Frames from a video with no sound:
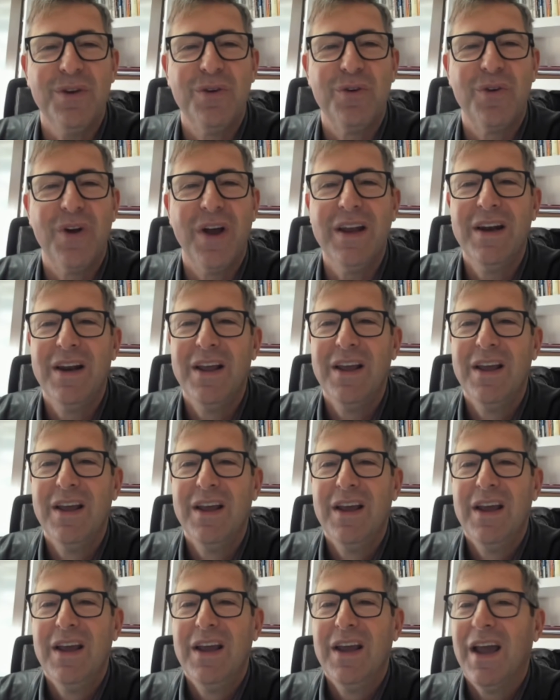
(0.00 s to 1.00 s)
right?
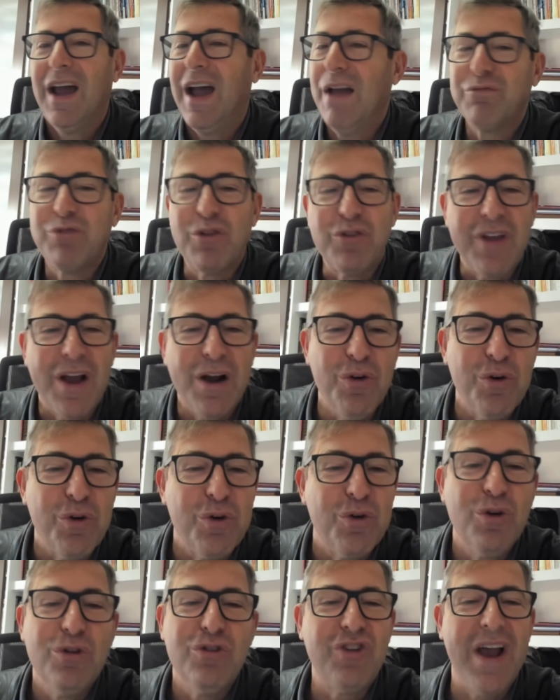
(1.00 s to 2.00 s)
I have to tell you,
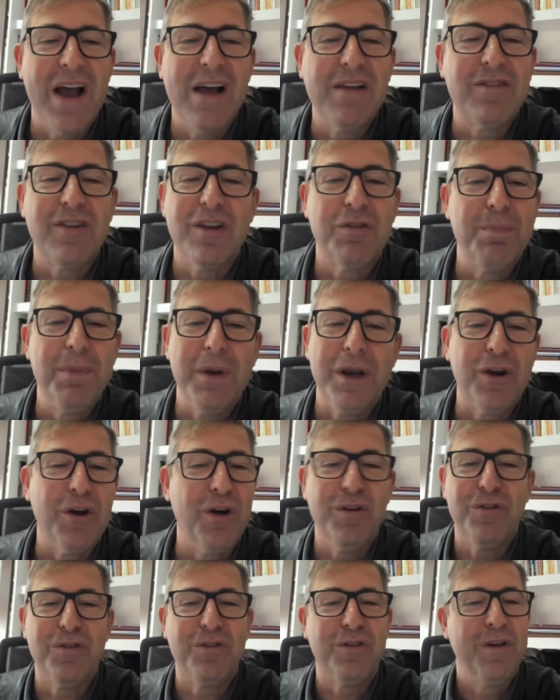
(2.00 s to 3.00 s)
good chances,
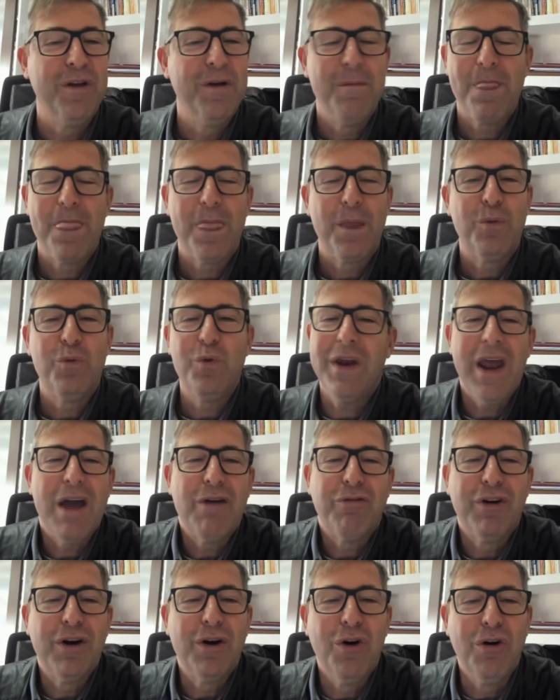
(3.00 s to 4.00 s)
because we
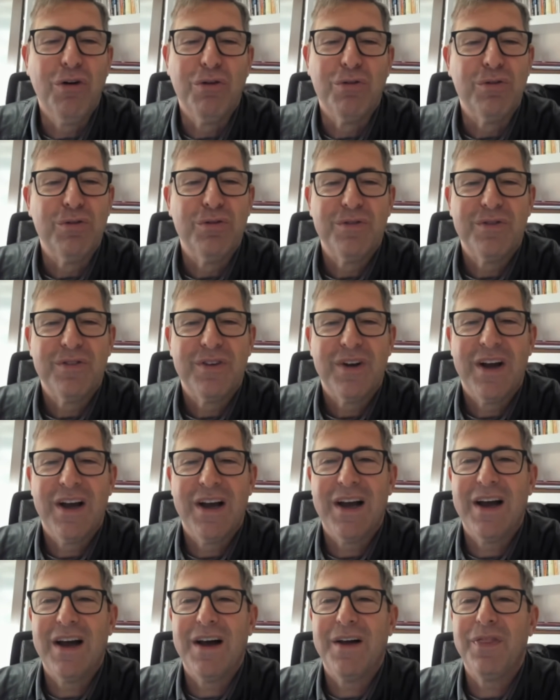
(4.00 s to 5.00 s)
never know.
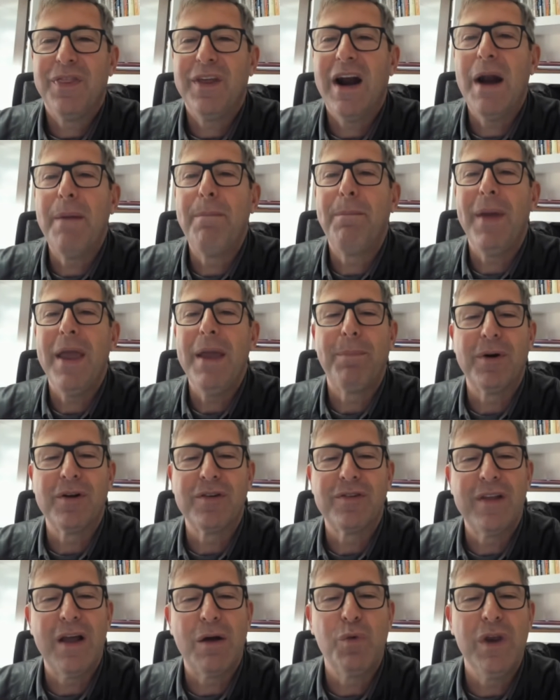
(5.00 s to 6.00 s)
There are papers
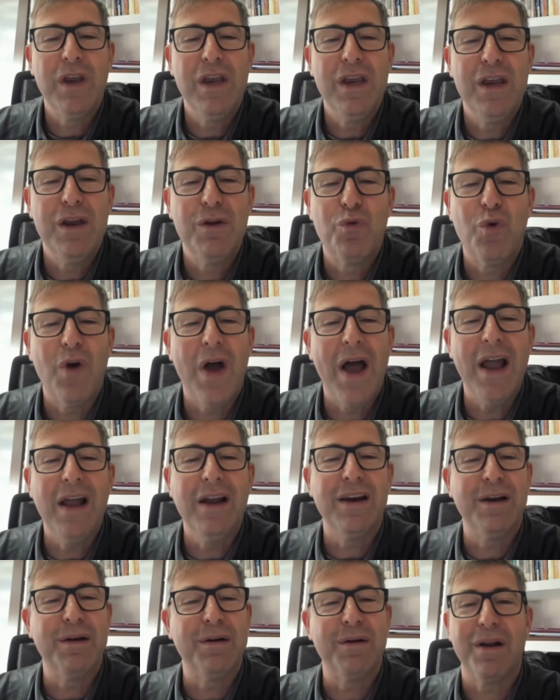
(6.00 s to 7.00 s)
that we write,
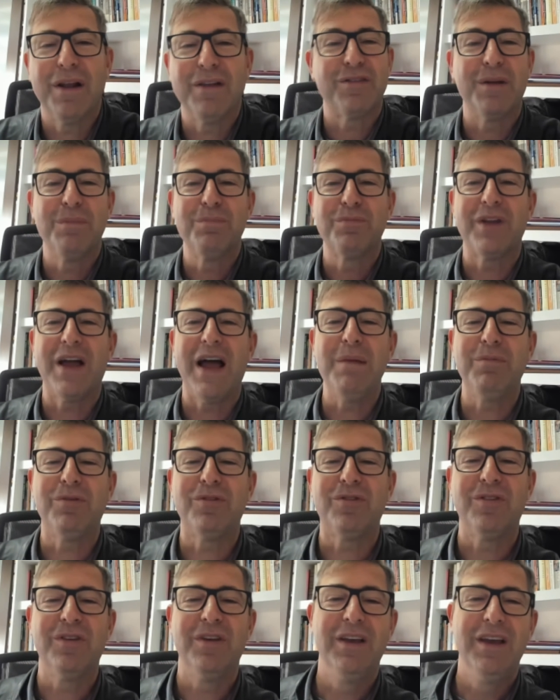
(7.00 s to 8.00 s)
and
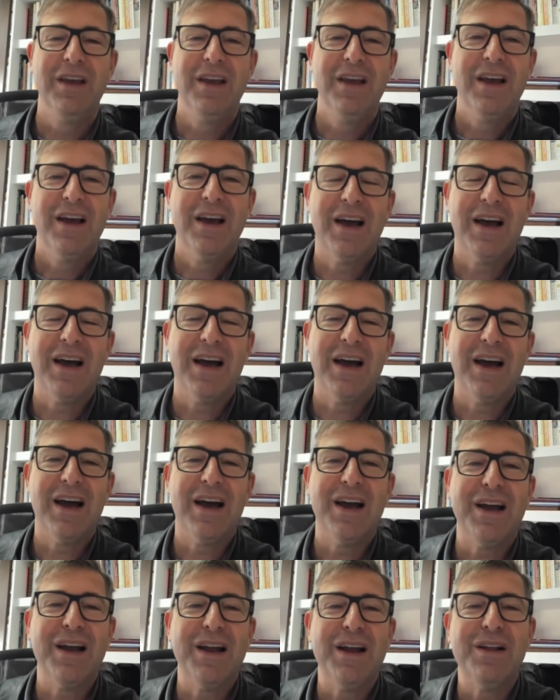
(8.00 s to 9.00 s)
sometimes
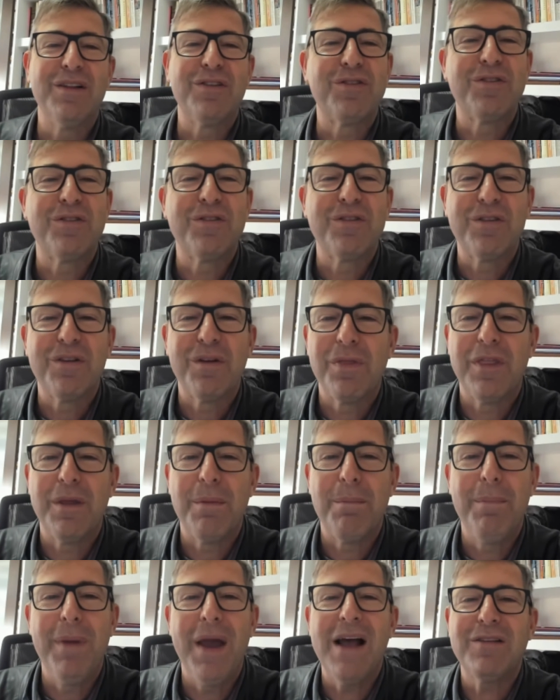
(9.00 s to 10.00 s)
it's the
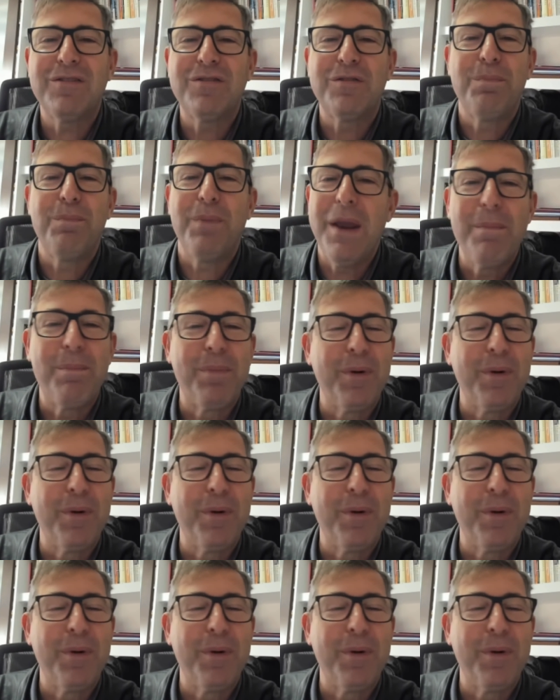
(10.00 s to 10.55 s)
best paper